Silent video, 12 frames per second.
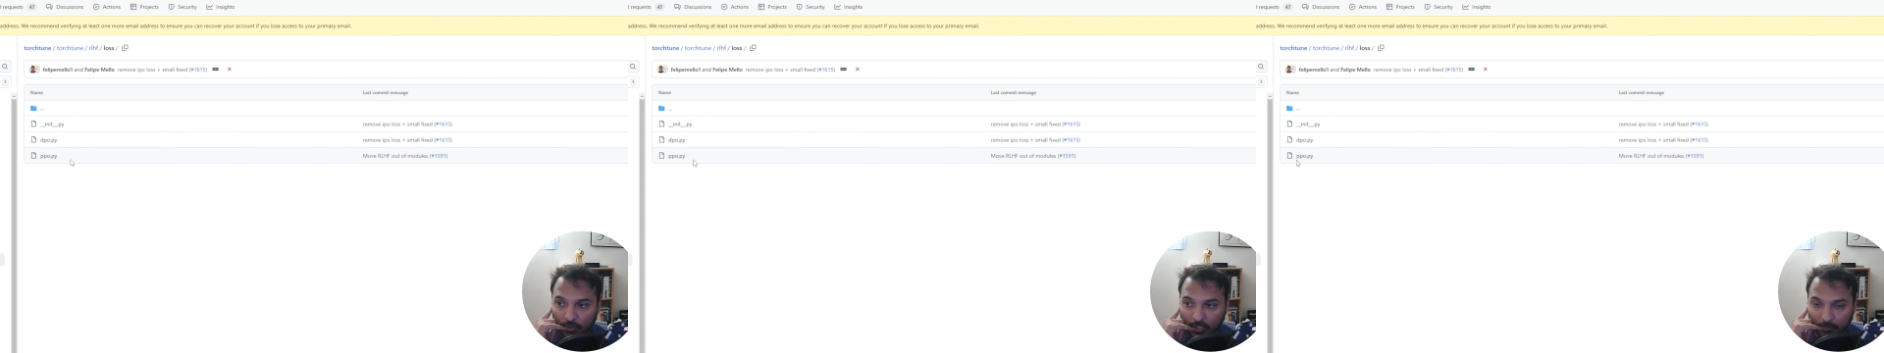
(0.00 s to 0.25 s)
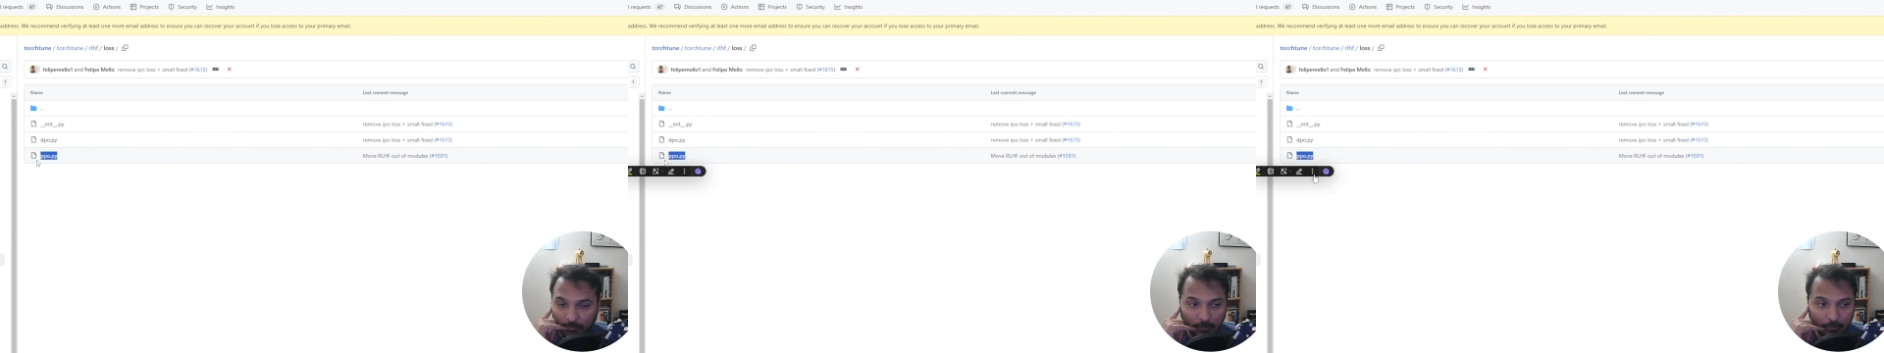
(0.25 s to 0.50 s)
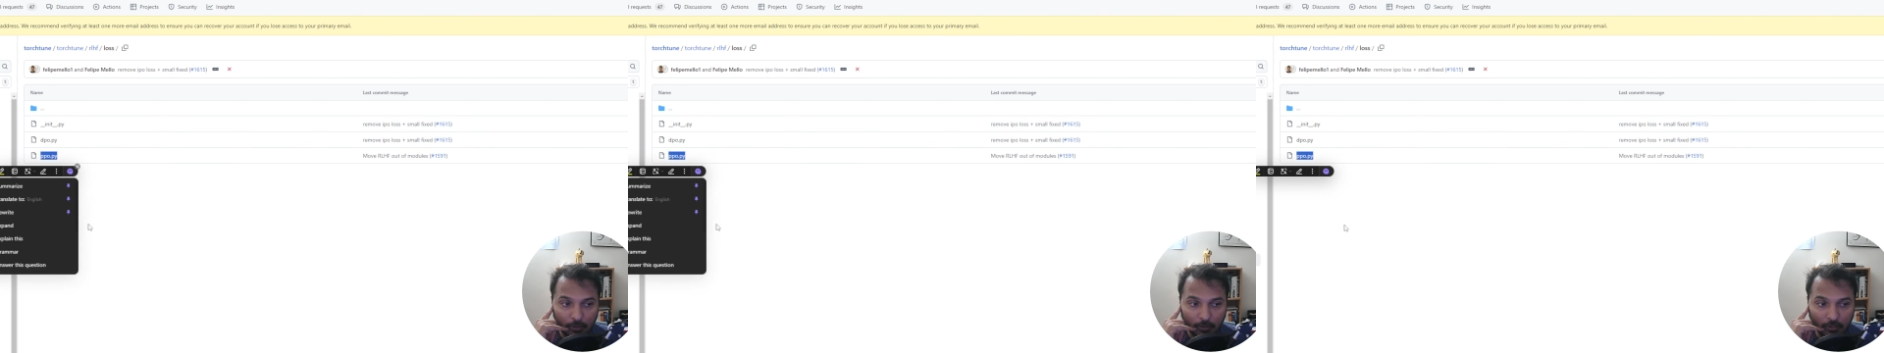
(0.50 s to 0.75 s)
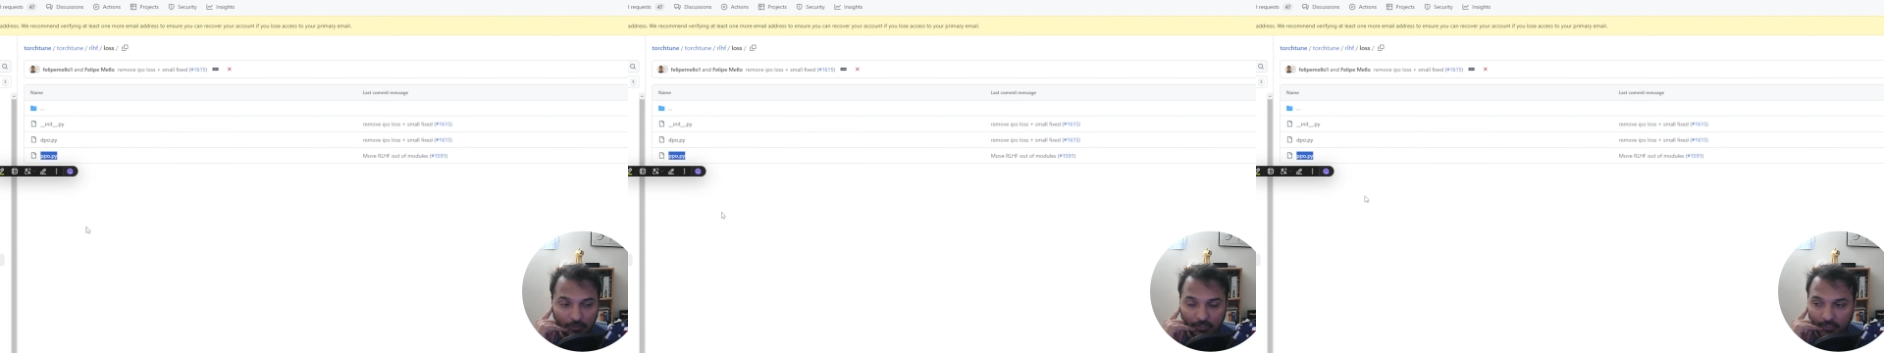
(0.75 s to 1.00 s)
and PPO
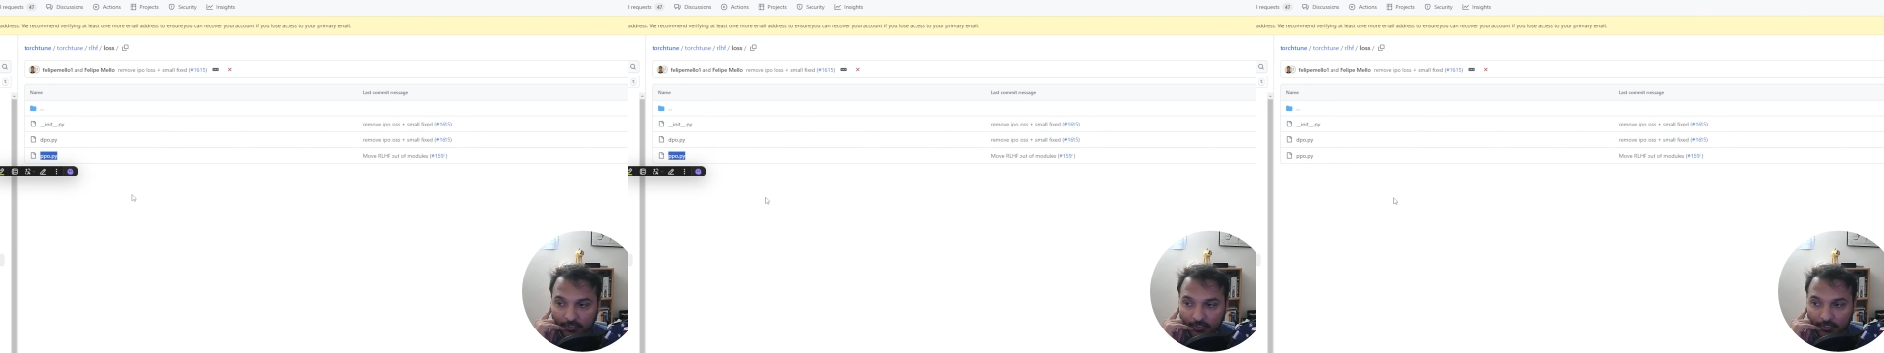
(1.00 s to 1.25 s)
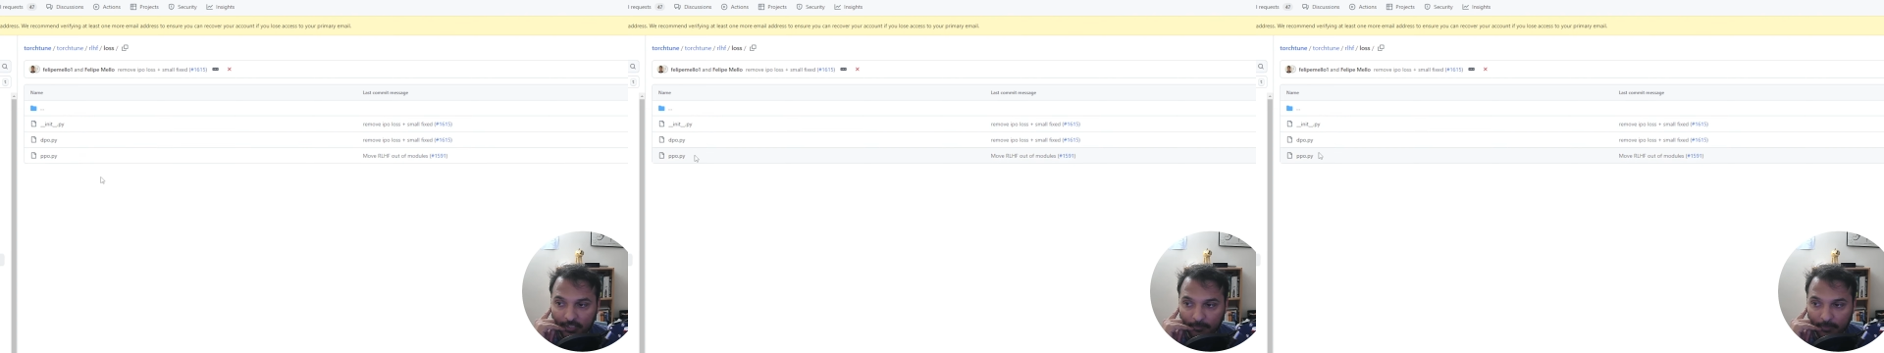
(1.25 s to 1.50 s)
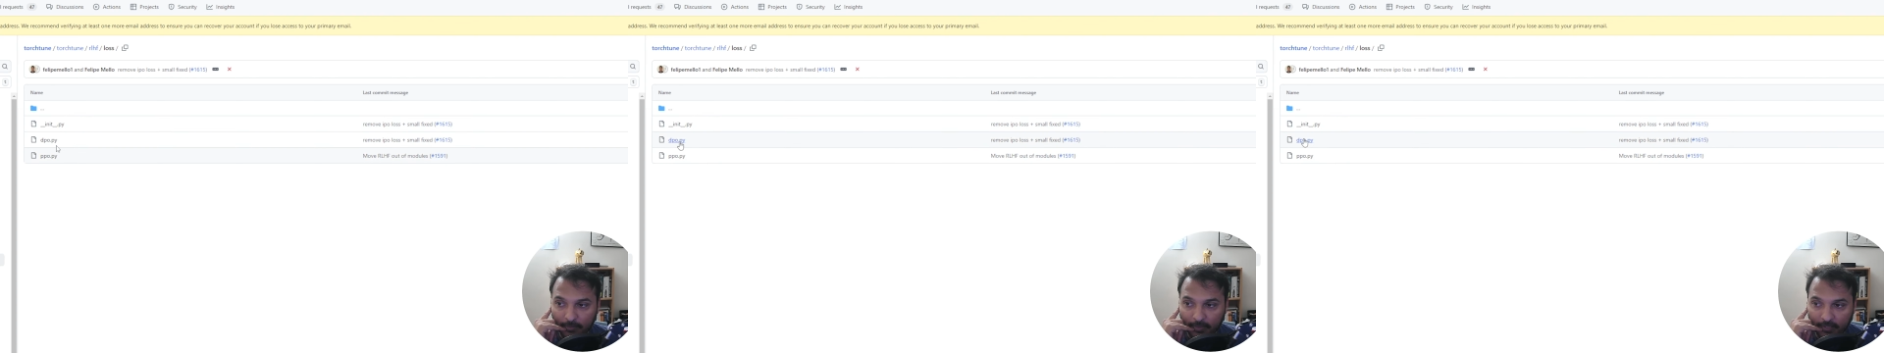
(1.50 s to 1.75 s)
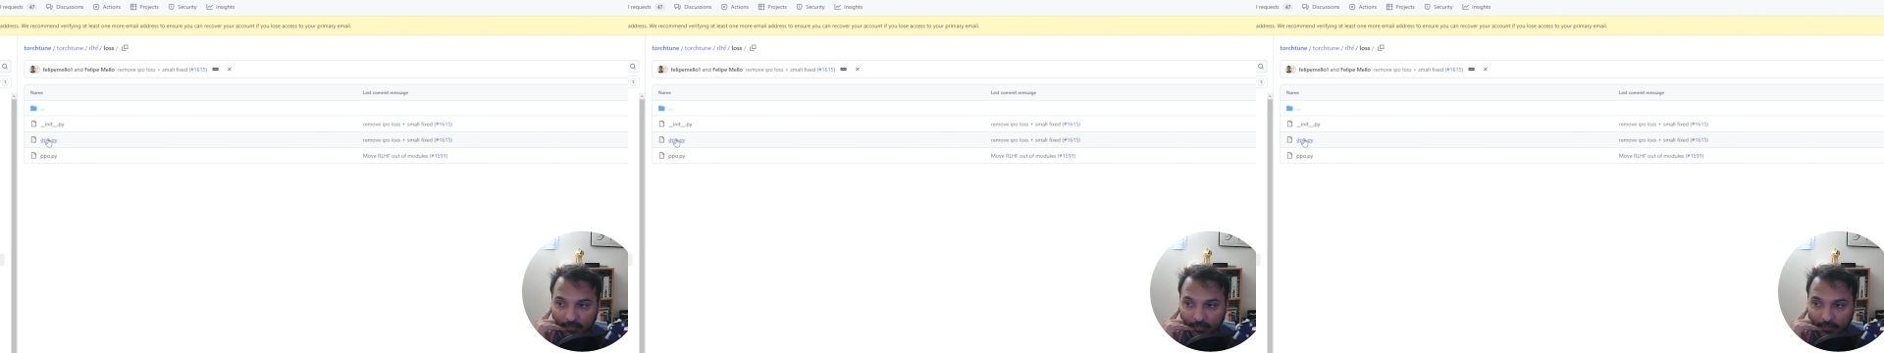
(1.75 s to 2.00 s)
losses
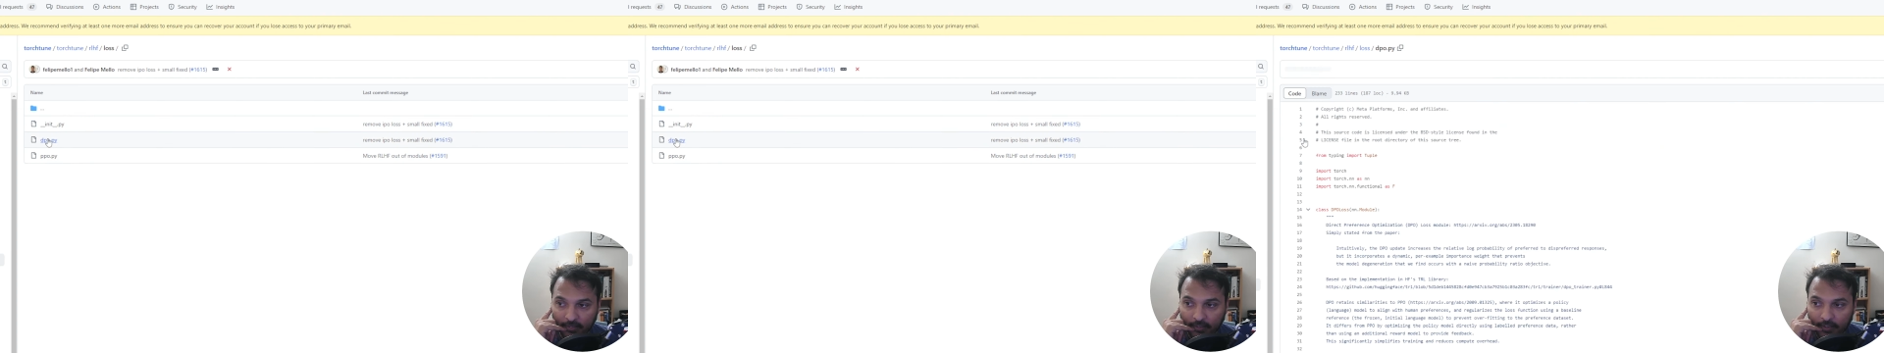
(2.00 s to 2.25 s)
implemented.